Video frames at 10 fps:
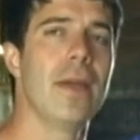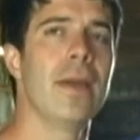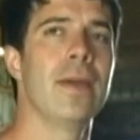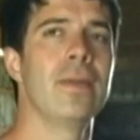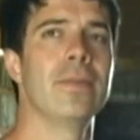
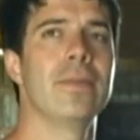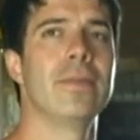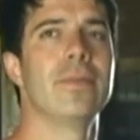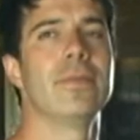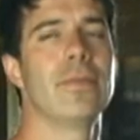
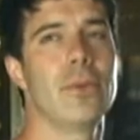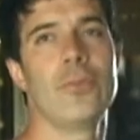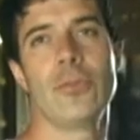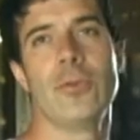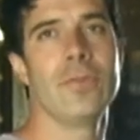And very
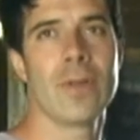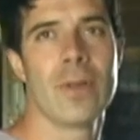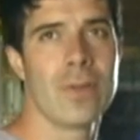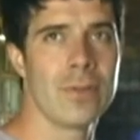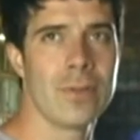soon
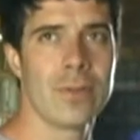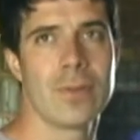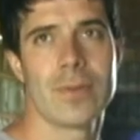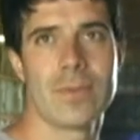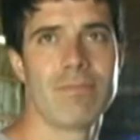
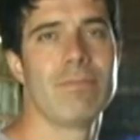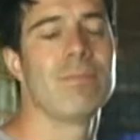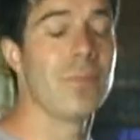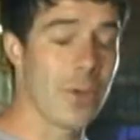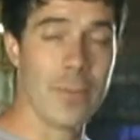they'll
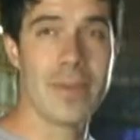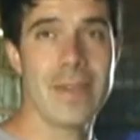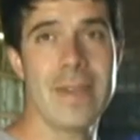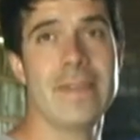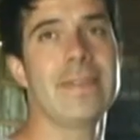come in
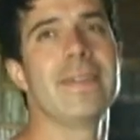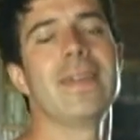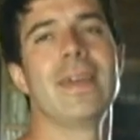heat,